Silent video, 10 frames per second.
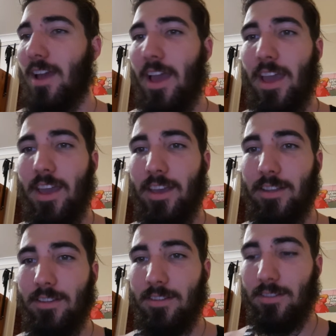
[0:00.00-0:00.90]

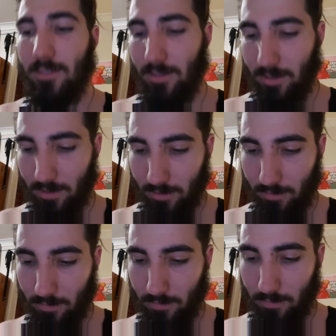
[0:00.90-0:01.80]
and
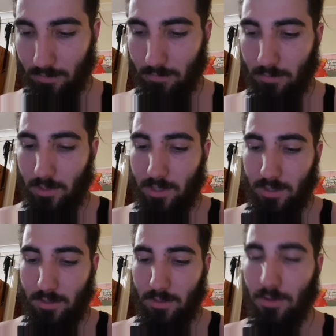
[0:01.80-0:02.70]
just
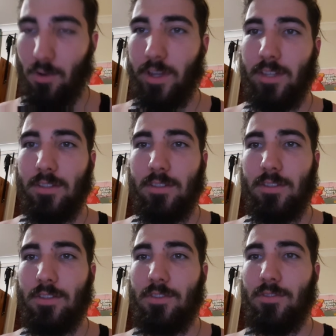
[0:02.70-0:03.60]
talking
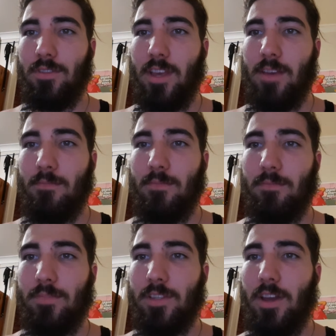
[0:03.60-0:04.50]
to
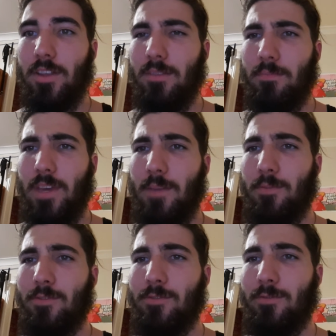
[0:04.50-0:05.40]
them so that
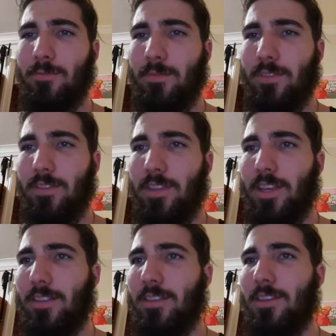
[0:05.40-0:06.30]
people
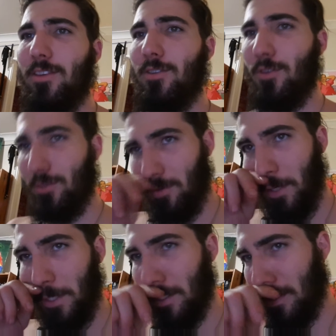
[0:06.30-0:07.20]
think that you're not
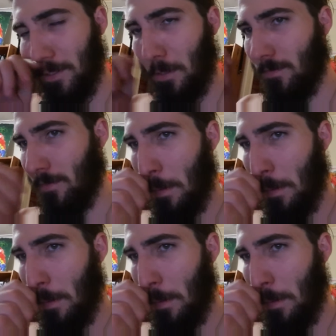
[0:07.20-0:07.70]
talking to yourself.